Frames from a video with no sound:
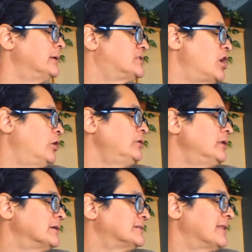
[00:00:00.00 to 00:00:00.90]
Toad
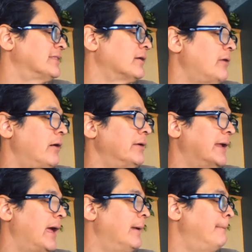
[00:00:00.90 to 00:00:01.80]
looked at the ground
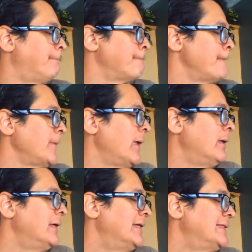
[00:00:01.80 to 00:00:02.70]
again.
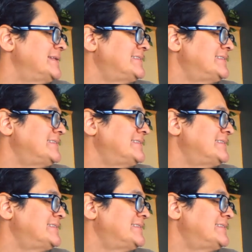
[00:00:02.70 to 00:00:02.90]
The